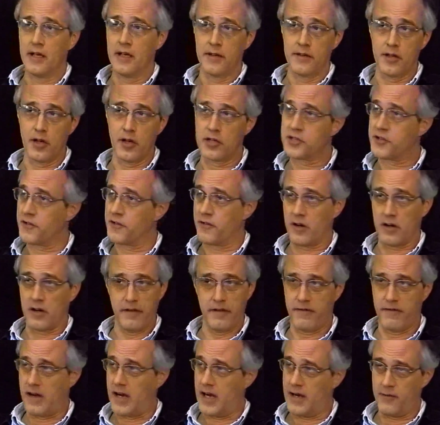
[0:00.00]
those are very
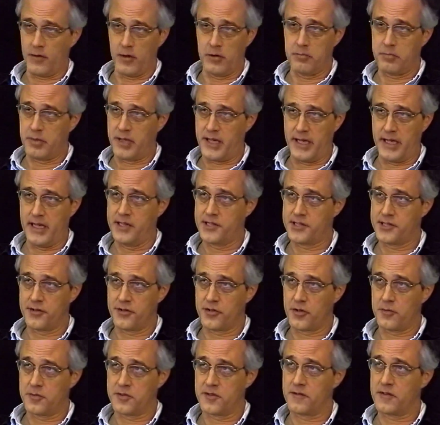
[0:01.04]
vibrant paintings in
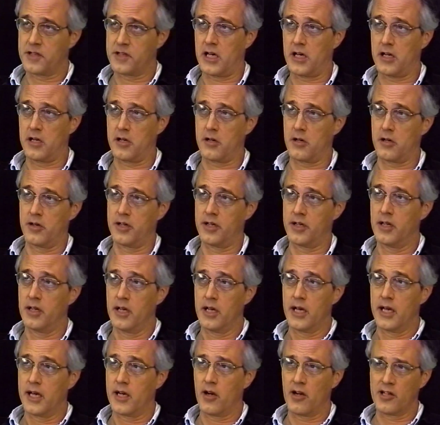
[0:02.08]
terms of color and,
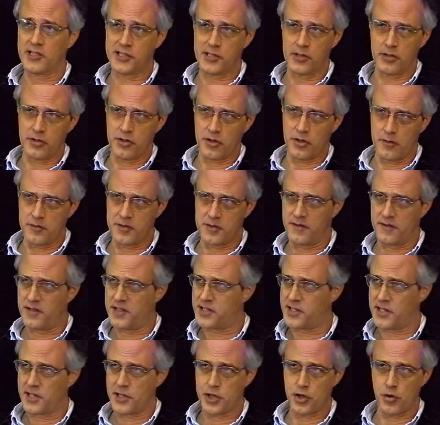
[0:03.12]
and also in terms of the
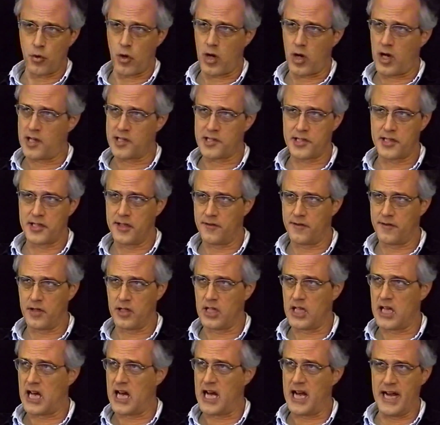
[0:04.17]
sensuosity, the
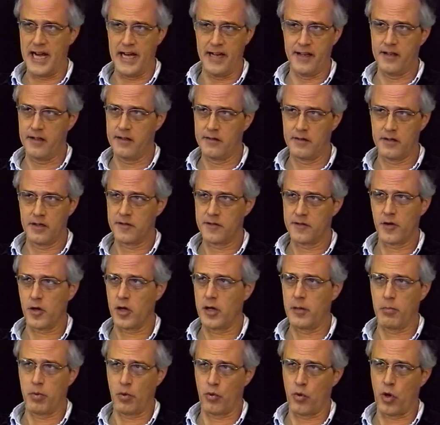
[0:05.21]
line. They're very
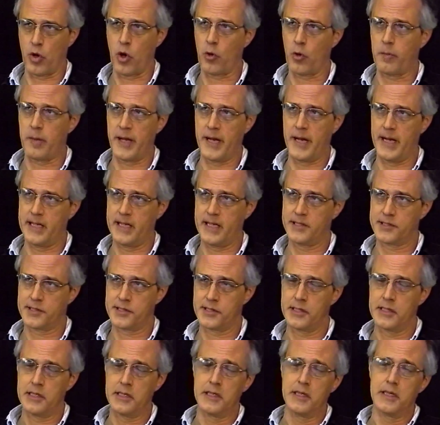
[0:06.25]
Baroque paintings.
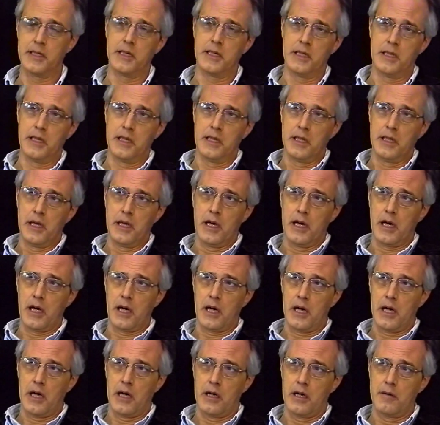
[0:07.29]

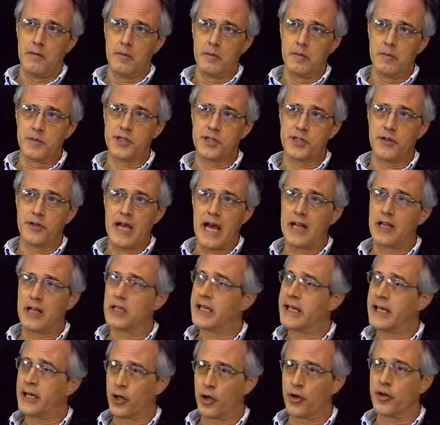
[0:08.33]
Uh, so that
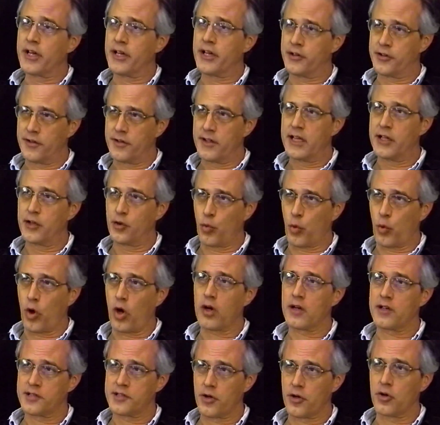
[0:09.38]
lingered in, in the
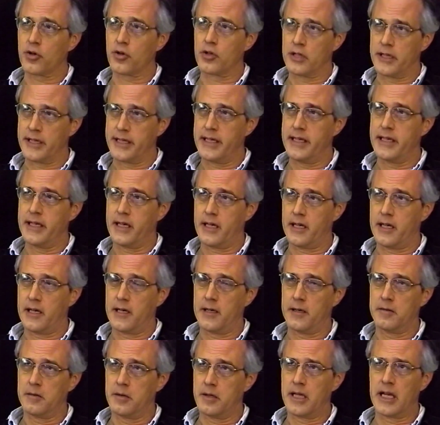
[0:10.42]
work, certainly.
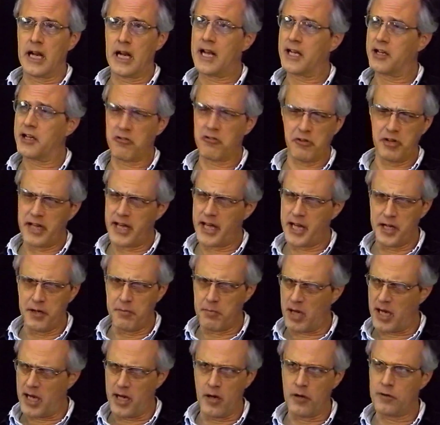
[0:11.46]
Uh, and I created
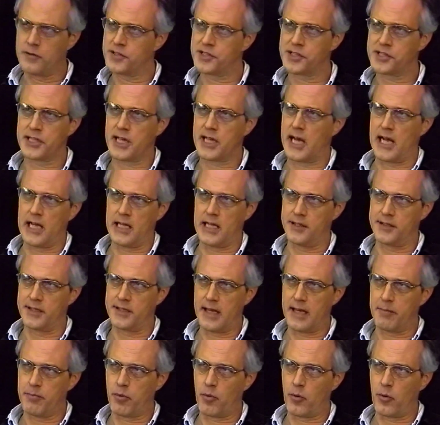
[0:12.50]
my own style at
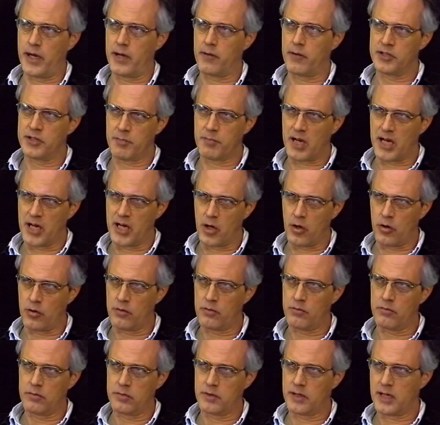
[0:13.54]
that point. It was my
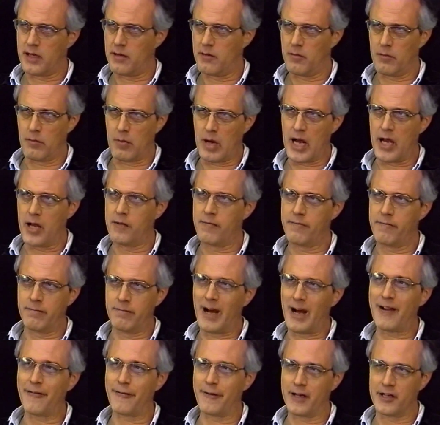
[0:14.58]
own, kind of, my,
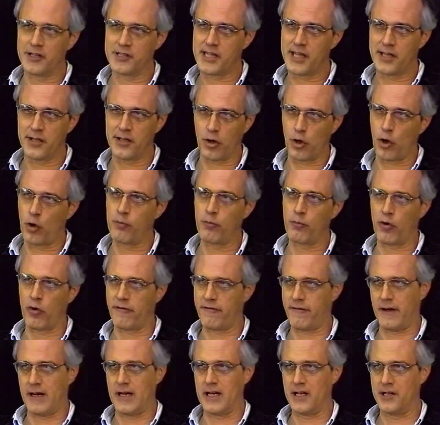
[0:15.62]
my figures had their own
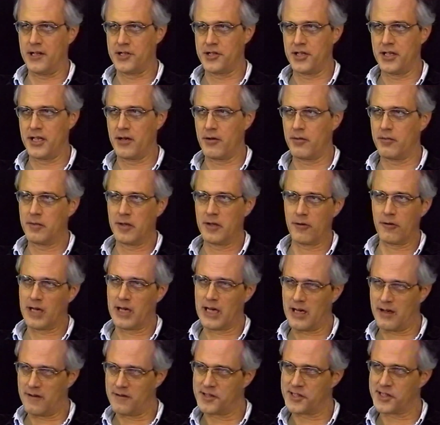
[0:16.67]
morphology. They, they were
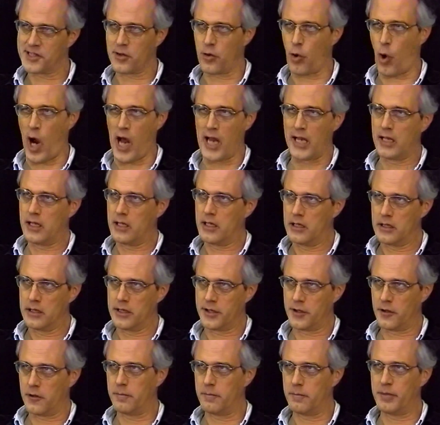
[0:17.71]
kind of squat
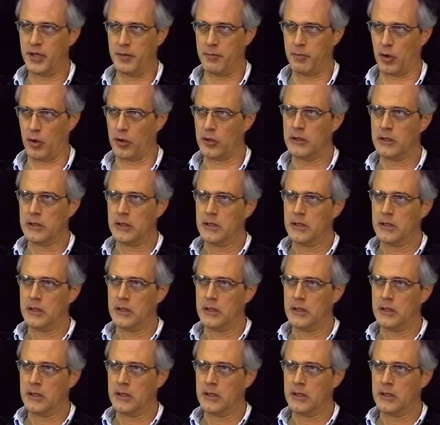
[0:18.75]
little people.